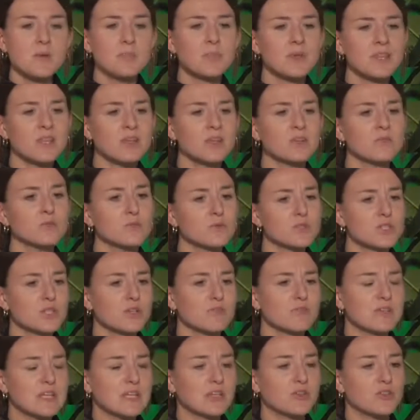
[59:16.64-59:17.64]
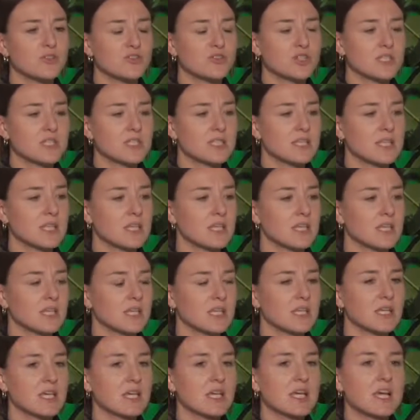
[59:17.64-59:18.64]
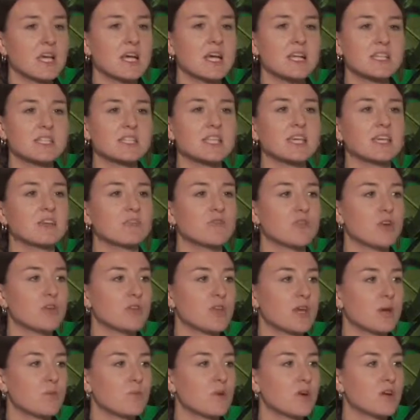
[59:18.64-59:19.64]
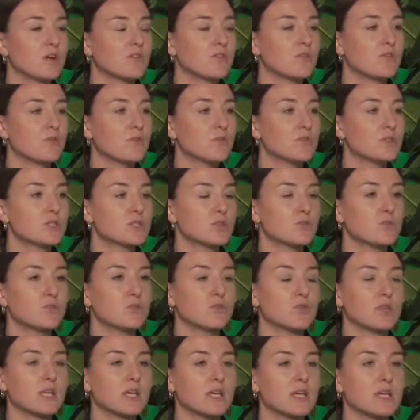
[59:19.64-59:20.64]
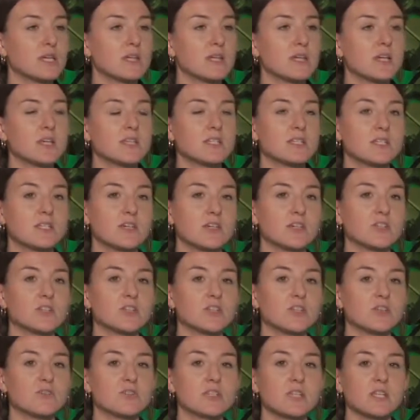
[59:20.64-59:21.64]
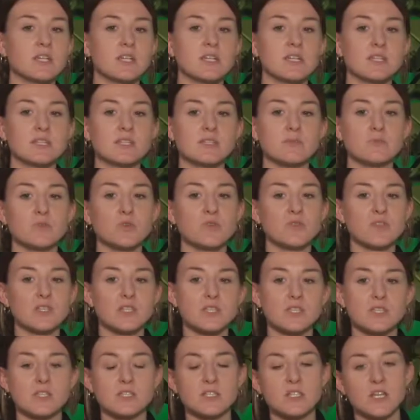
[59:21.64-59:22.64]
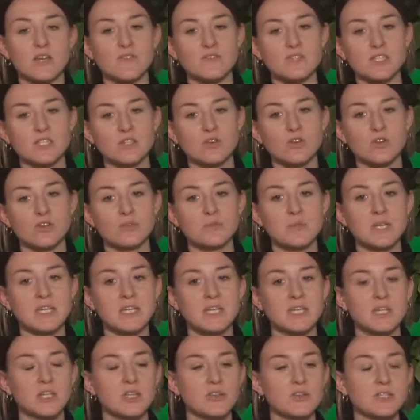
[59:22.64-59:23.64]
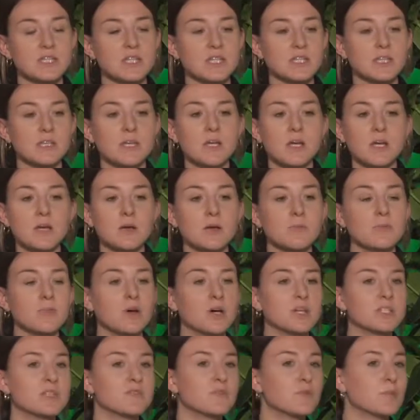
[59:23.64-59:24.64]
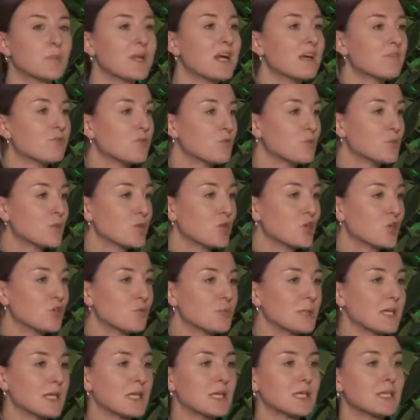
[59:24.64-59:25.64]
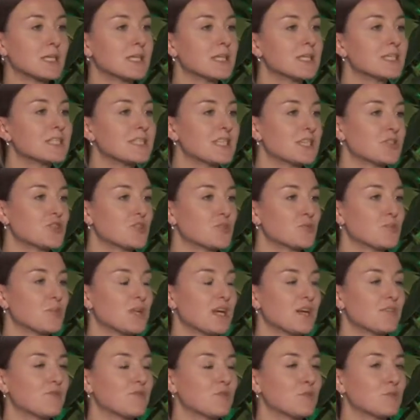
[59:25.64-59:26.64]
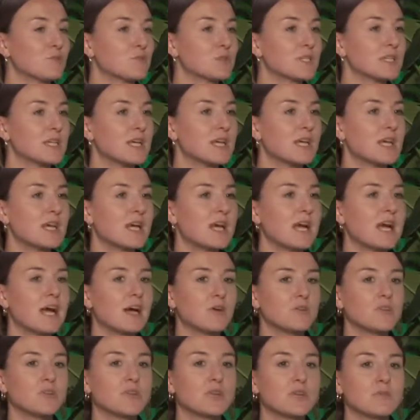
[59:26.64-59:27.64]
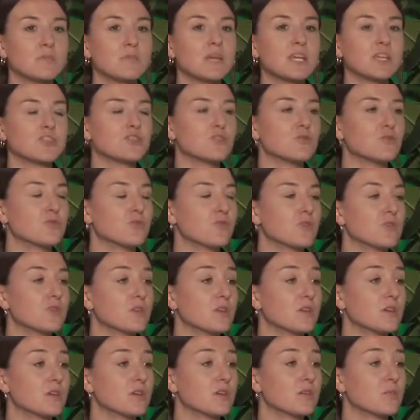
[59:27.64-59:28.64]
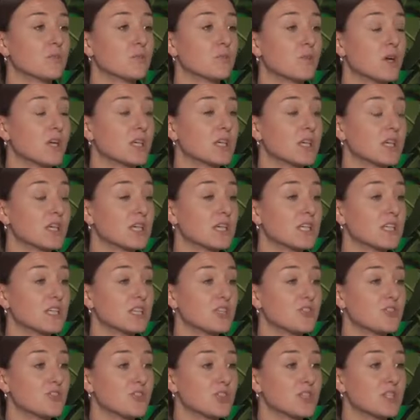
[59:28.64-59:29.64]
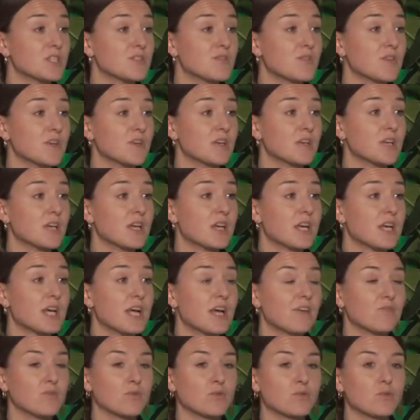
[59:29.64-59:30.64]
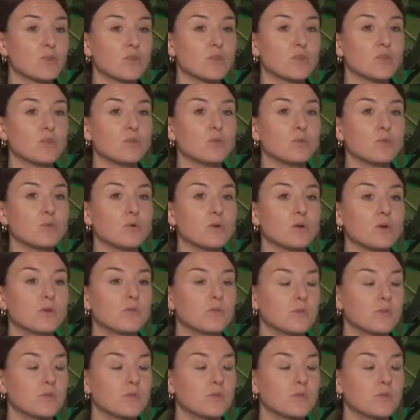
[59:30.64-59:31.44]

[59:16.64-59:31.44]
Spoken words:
but then also really consciously thinking as they grow their workforce or they start to utilise and move into the service economy and using parts of the platform economy and these digital platforms, how you can make sure that the working conditions for everyone that you